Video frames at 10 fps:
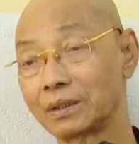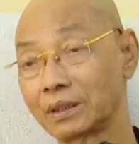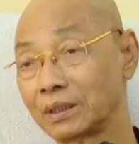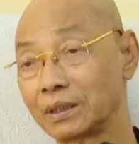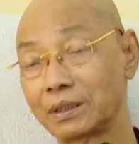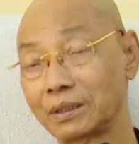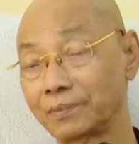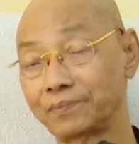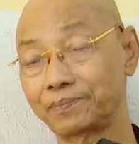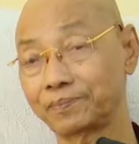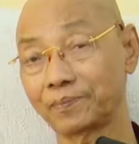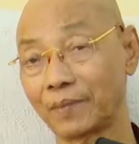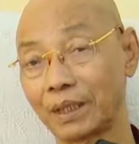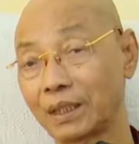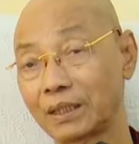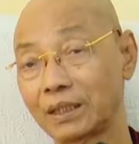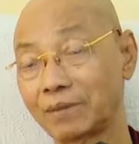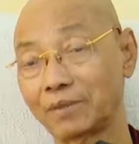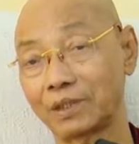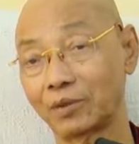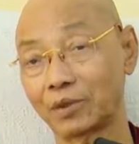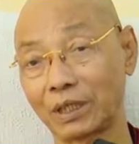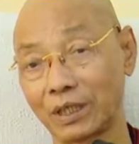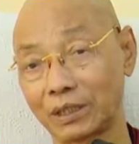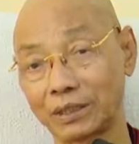The under pagoda,